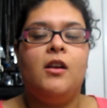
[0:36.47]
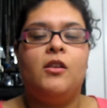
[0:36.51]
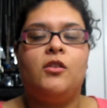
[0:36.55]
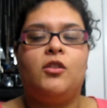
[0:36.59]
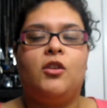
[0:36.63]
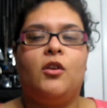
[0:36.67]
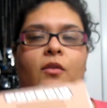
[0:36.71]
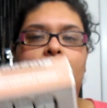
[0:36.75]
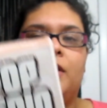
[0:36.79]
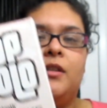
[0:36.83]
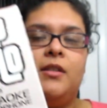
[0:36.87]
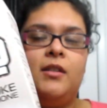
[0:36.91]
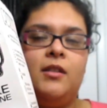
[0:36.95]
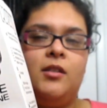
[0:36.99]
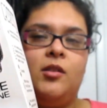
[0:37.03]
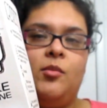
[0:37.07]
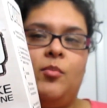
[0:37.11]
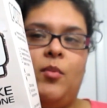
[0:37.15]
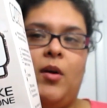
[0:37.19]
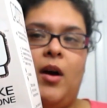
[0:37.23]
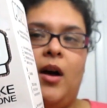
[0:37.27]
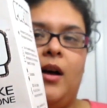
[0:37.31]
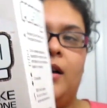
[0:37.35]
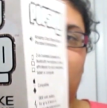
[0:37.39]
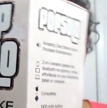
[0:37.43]
So this is a
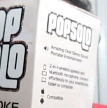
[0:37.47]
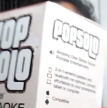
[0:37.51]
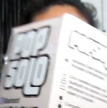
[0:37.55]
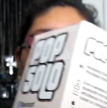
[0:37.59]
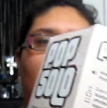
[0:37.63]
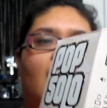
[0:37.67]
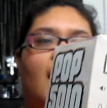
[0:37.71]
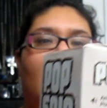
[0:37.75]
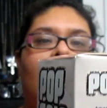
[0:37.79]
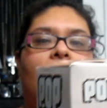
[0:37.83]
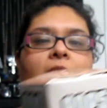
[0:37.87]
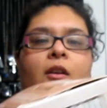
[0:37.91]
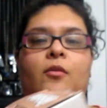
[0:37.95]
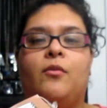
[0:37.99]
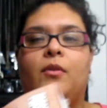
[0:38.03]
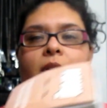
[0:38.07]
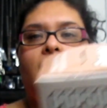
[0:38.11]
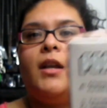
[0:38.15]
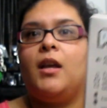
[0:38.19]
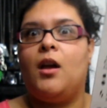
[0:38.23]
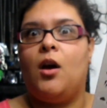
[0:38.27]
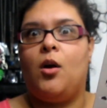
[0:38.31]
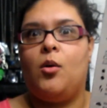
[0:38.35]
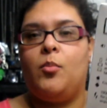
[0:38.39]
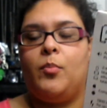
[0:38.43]
box. I
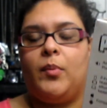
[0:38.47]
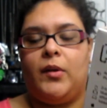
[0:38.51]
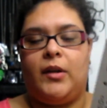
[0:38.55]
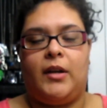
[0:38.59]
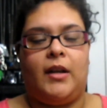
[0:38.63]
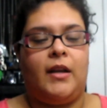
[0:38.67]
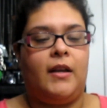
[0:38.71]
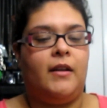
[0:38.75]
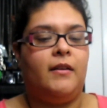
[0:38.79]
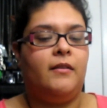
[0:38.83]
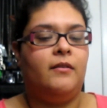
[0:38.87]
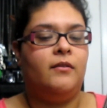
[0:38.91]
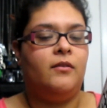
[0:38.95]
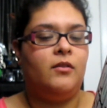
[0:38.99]
already opened it.